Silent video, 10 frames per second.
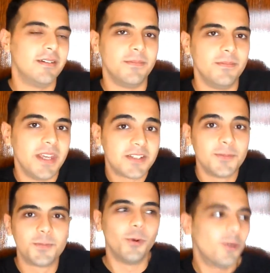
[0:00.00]
make some
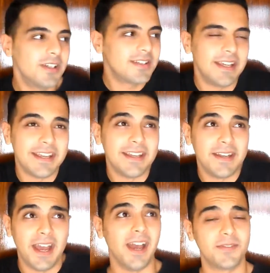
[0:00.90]
s'mores
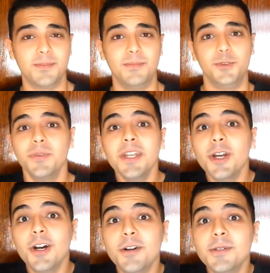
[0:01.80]
and have some
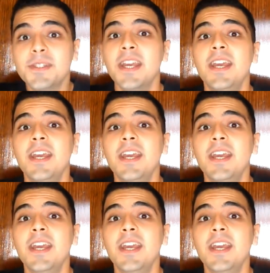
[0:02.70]
Doritos.